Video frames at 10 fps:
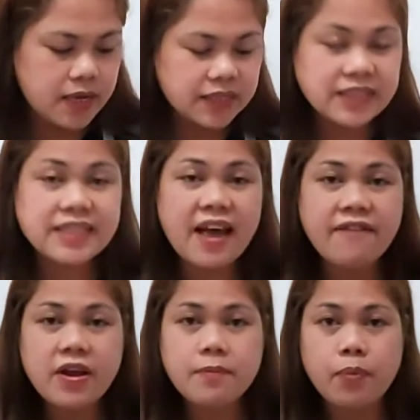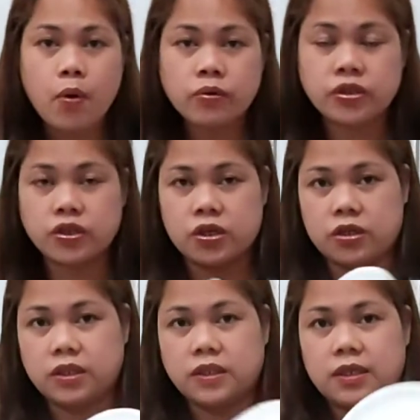7
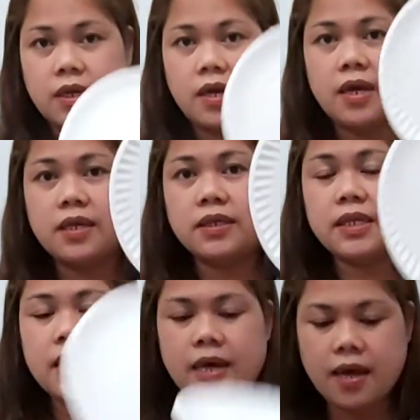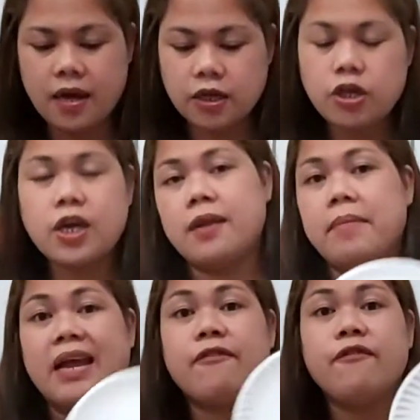portions. See, you can
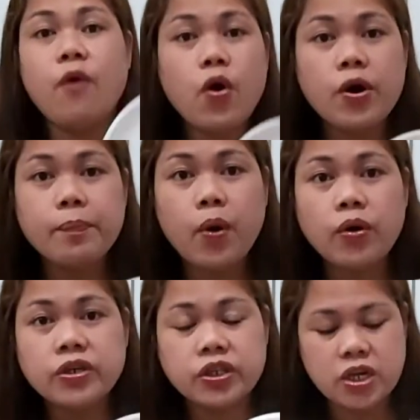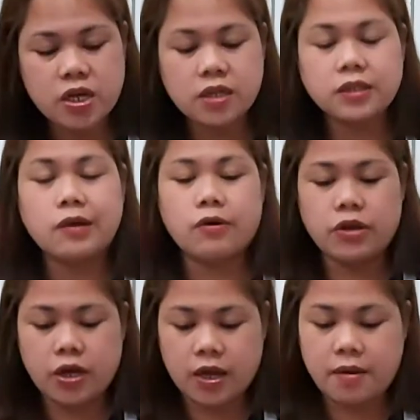make 4 portions, or
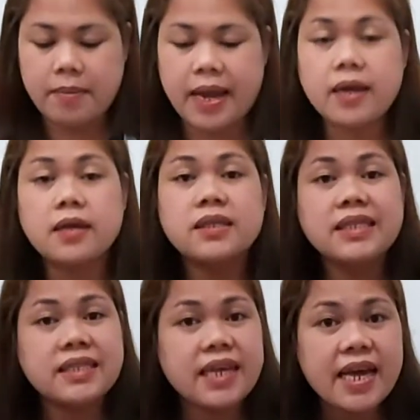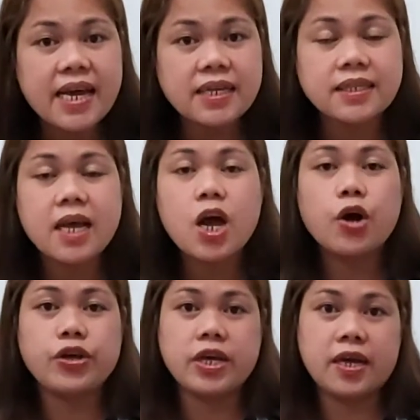you can make 6, or
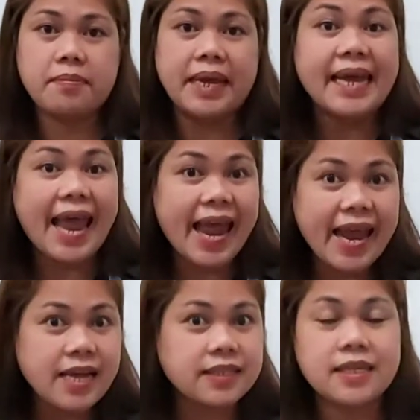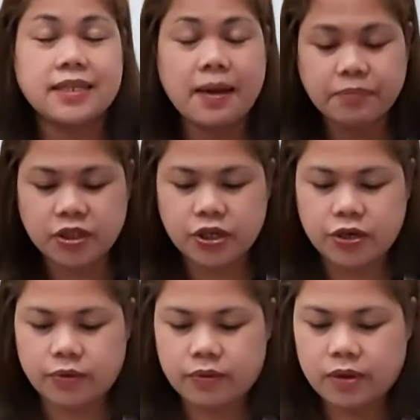you can make 8. It's up to
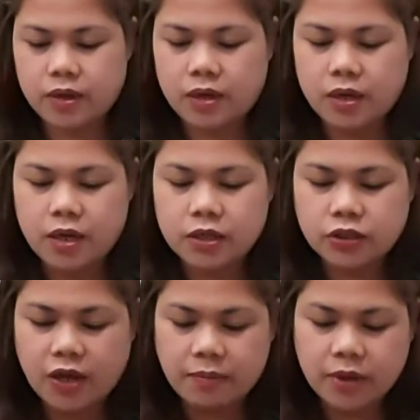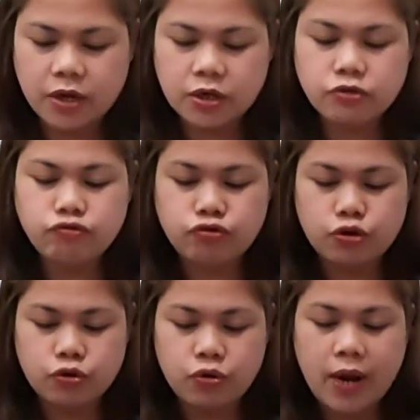you. So I'm gonna
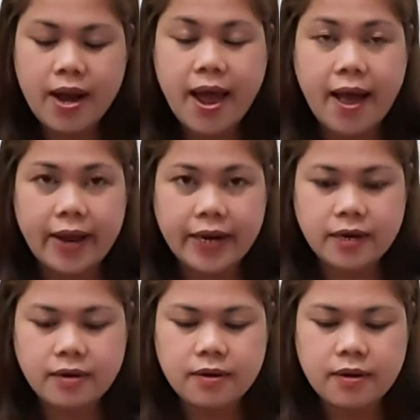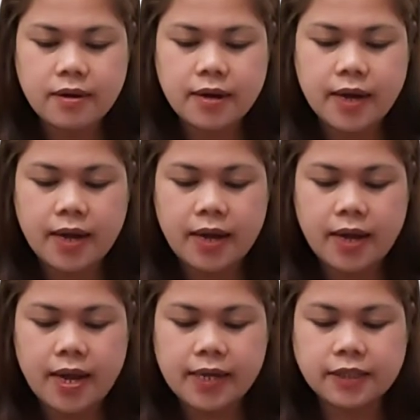draw a line,
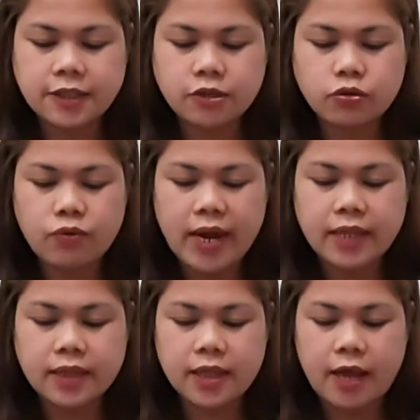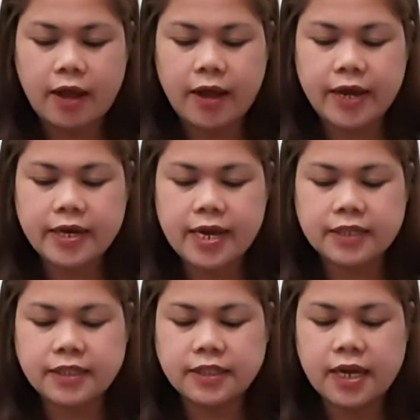a straight line, a
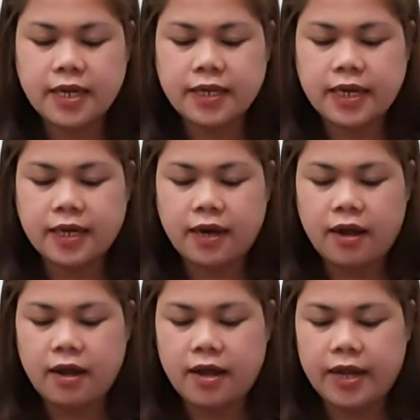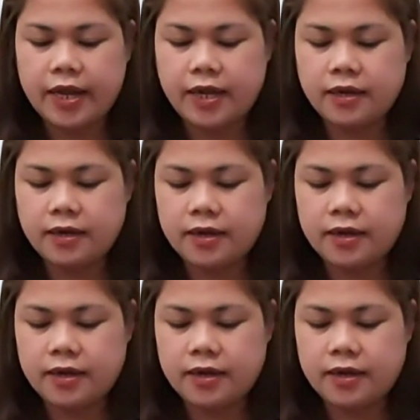standing line,